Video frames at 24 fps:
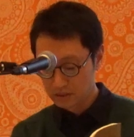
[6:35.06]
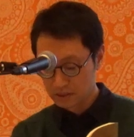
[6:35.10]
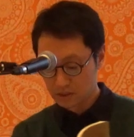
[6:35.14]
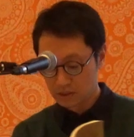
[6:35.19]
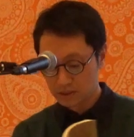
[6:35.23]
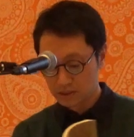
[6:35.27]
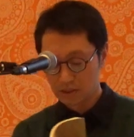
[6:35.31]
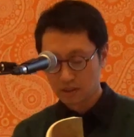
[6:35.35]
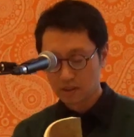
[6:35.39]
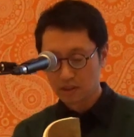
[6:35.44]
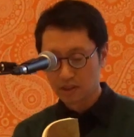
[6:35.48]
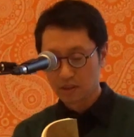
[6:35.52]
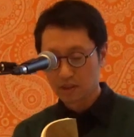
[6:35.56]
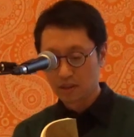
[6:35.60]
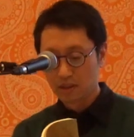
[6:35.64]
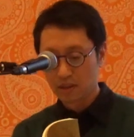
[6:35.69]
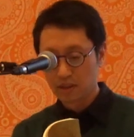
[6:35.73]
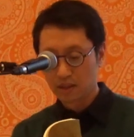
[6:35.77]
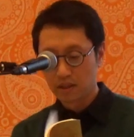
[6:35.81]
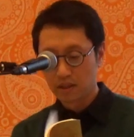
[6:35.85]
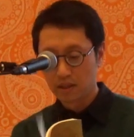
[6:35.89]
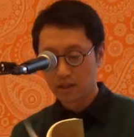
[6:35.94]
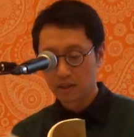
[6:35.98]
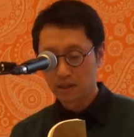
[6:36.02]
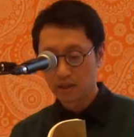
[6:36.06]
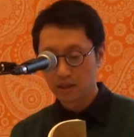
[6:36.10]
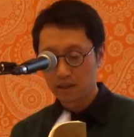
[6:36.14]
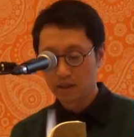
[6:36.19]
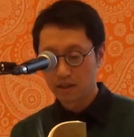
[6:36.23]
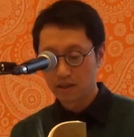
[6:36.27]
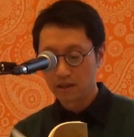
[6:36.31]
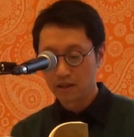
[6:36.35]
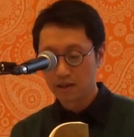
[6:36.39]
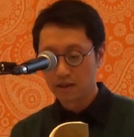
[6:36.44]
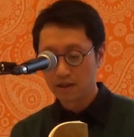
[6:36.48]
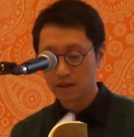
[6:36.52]

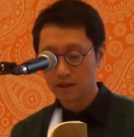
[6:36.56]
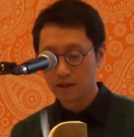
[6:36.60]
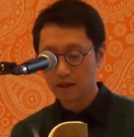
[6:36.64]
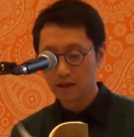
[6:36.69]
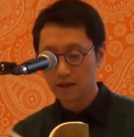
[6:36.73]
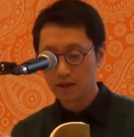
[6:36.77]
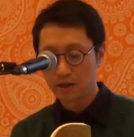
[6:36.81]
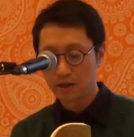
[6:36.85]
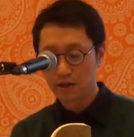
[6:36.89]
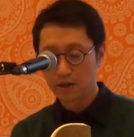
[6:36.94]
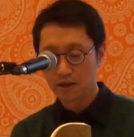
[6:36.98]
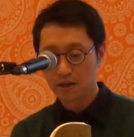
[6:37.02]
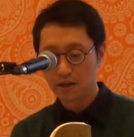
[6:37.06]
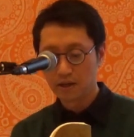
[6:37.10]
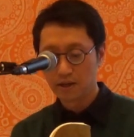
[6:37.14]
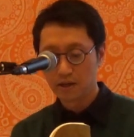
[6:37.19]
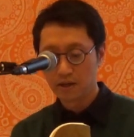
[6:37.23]
No one is speaking in this clip.